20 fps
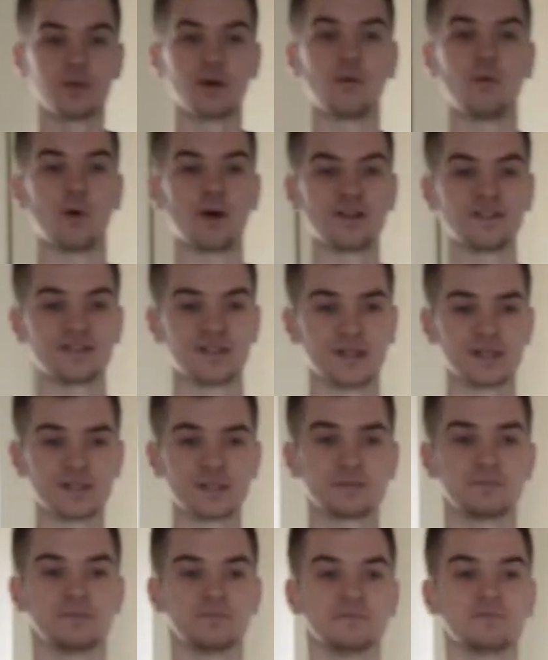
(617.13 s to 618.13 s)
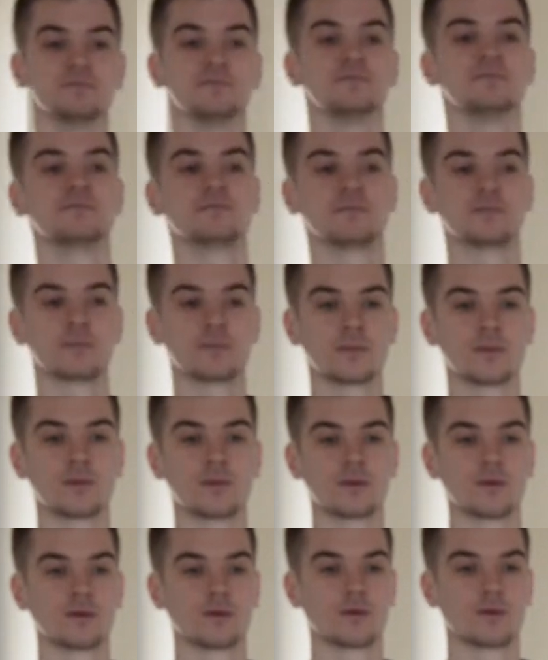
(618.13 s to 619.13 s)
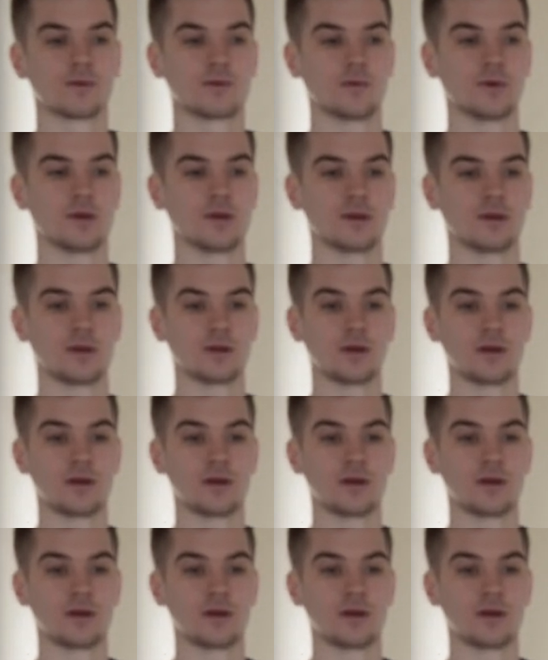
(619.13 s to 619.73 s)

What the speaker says: What is this? What?